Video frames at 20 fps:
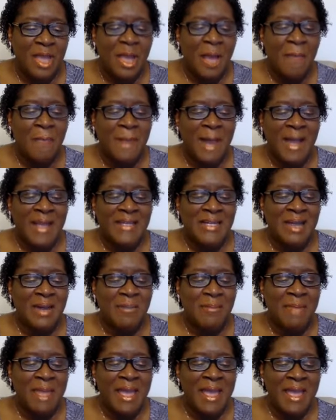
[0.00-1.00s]
by
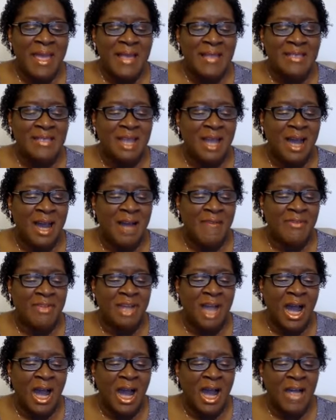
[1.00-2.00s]
command of
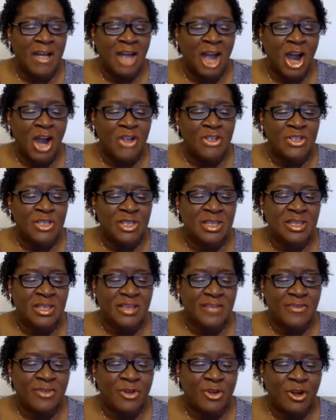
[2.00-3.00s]
God, our
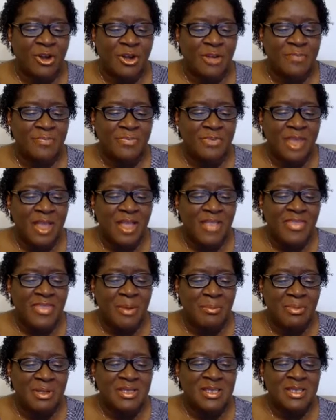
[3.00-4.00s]
deliverer, the
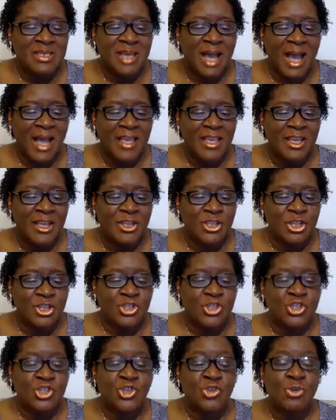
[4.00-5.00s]
Messiah,
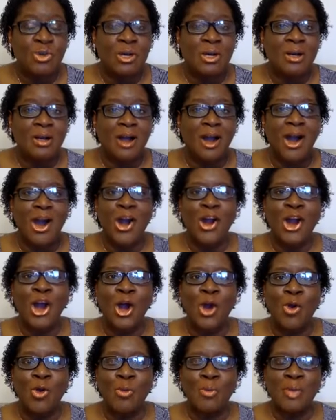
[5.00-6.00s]
Yeshua, our
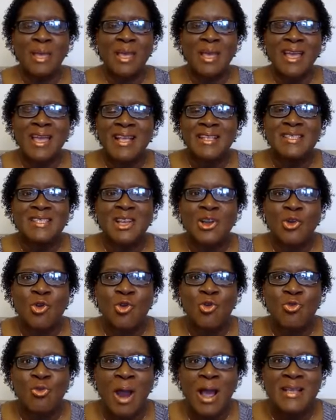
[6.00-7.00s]
hope. It's
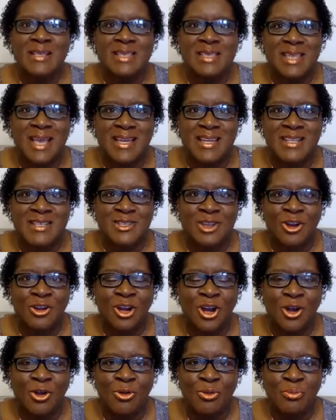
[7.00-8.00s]
Christ that is our
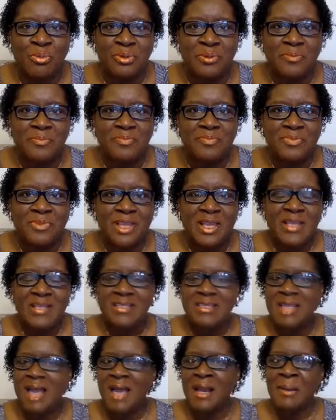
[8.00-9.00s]
hope. It's
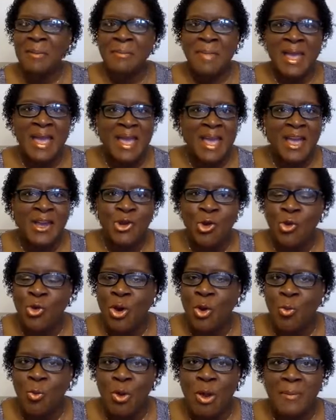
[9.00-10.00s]
not a man or
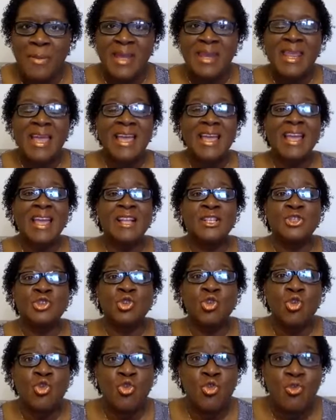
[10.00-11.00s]
a woman. It's
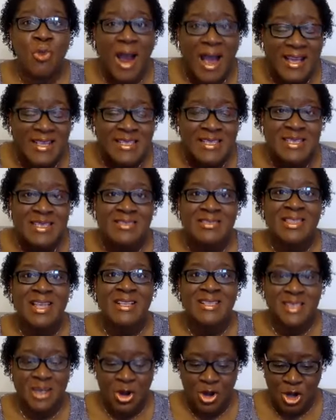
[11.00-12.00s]
Christ
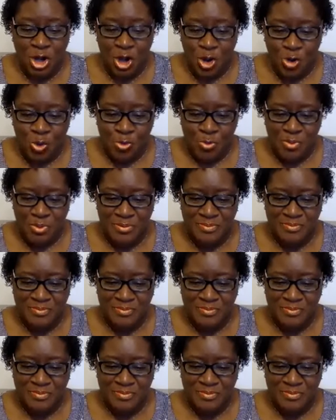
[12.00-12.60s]
that's our hope.